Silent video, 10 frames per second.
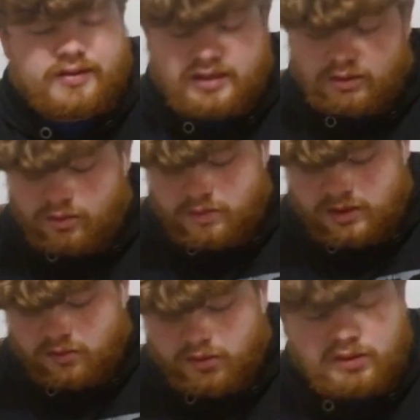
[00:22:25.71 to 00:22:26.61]
that will
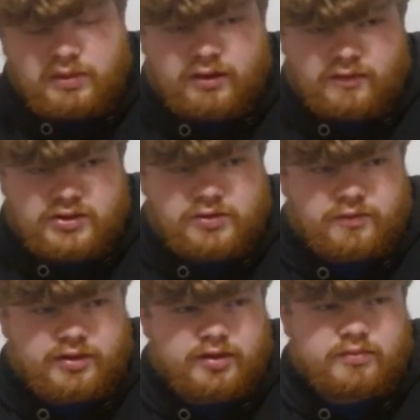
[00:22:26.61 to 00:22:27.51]
be really beneficial
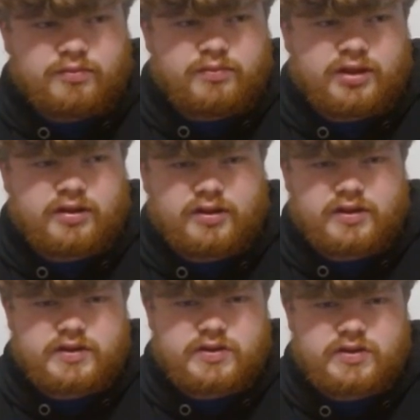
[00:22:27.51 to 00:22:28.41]
for them,
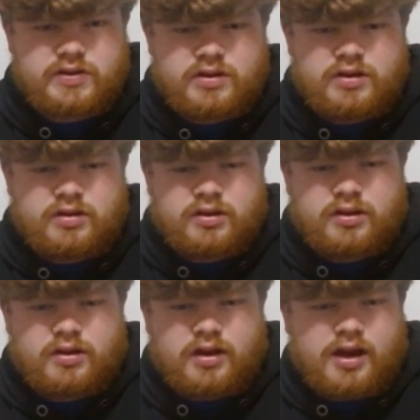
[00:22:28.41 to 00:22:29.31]
because
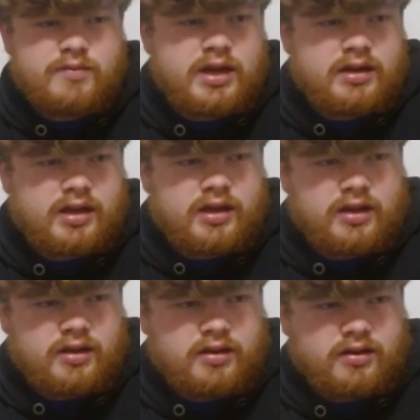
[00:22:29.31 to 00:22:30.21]
I made
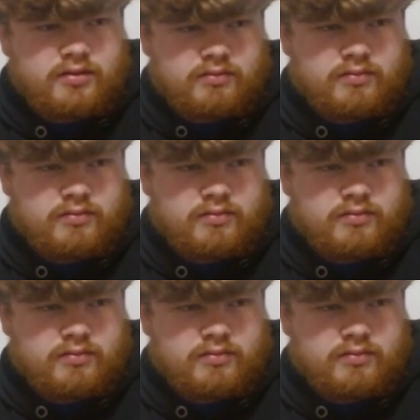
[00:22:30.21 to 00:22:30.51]
a